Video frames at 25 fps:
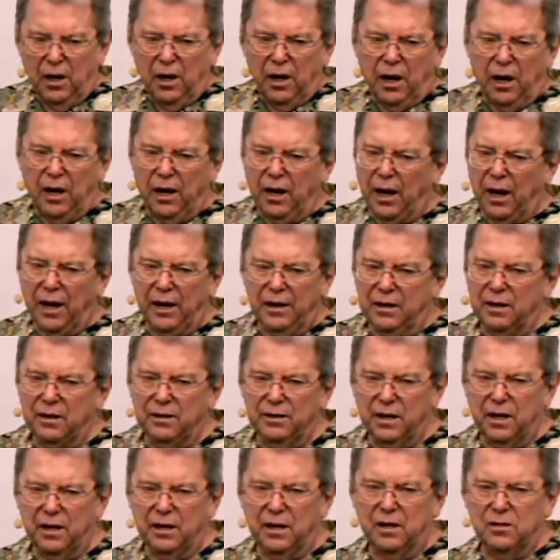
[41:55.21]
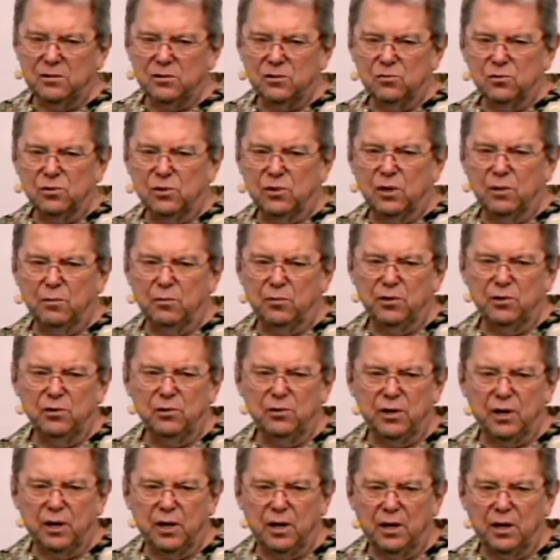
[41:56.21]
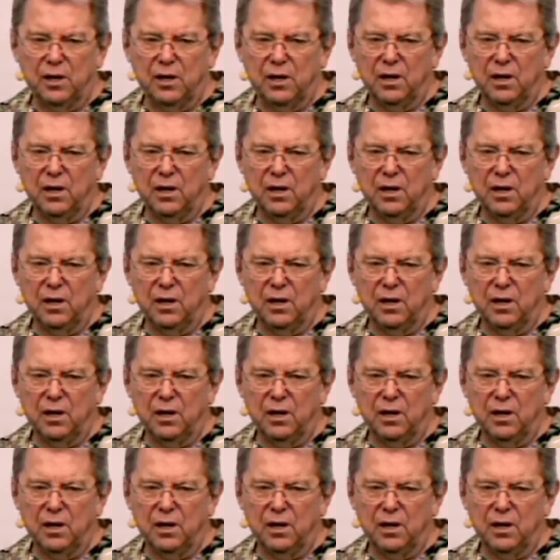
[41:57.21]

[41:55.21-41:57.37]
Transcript: and I didn't think I was going to come through that.